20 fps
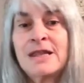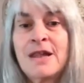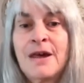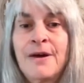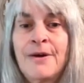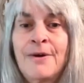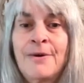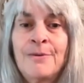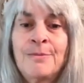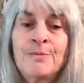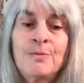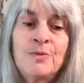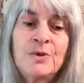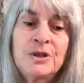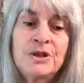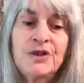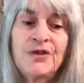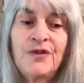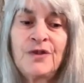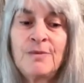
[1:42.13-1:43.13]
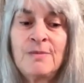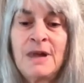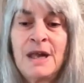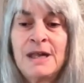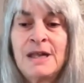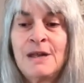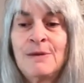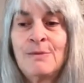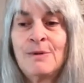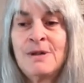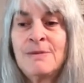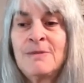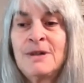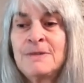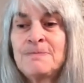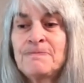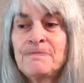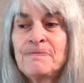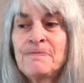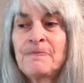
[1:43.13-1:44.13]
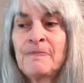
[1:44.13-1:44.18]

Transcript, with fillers: the home, which for many women